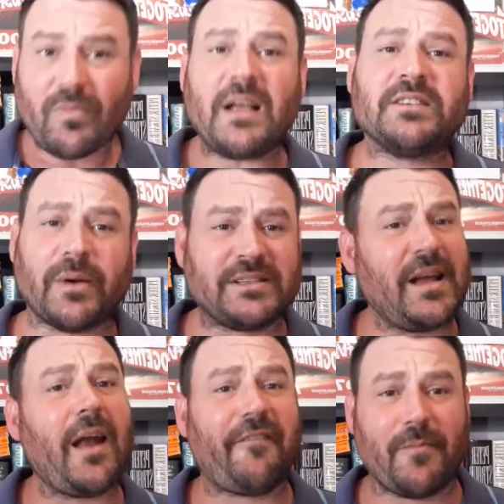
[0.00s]
So I
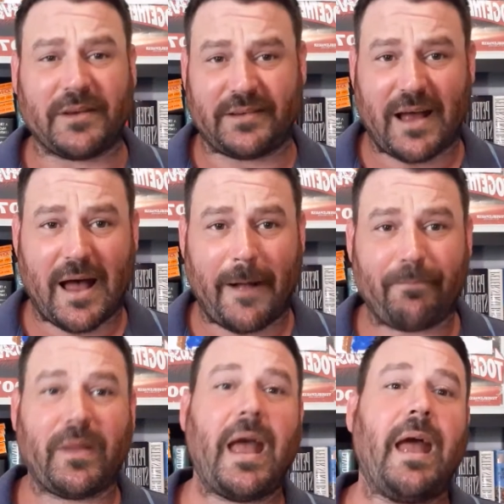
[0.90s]
started from the
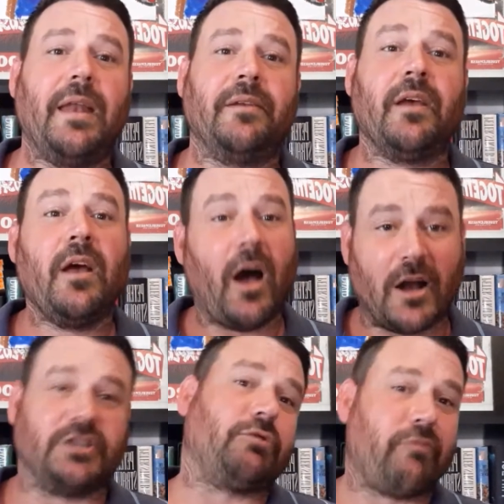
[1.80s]
start and I
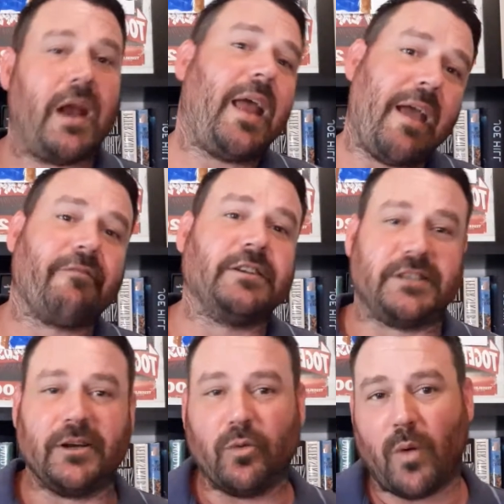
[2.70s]
just read every
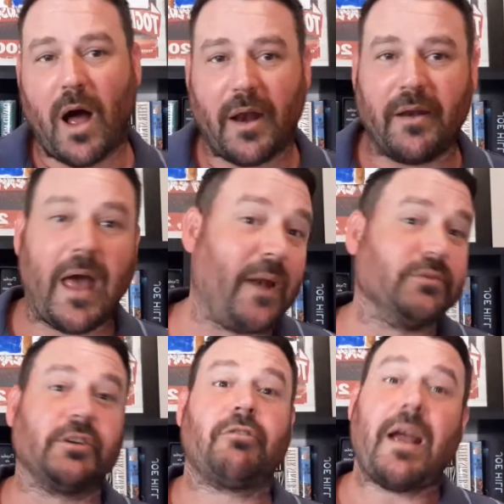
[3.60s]
single one and it was
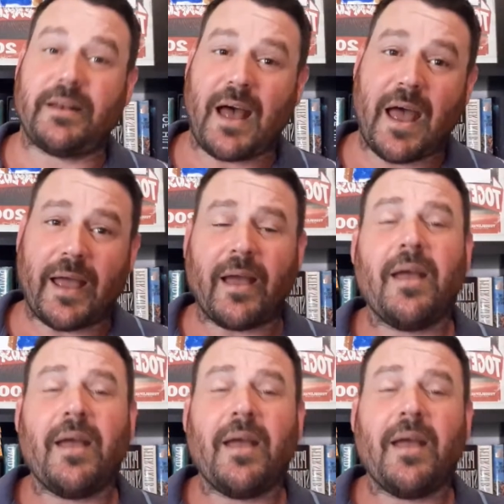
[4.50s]
a great day.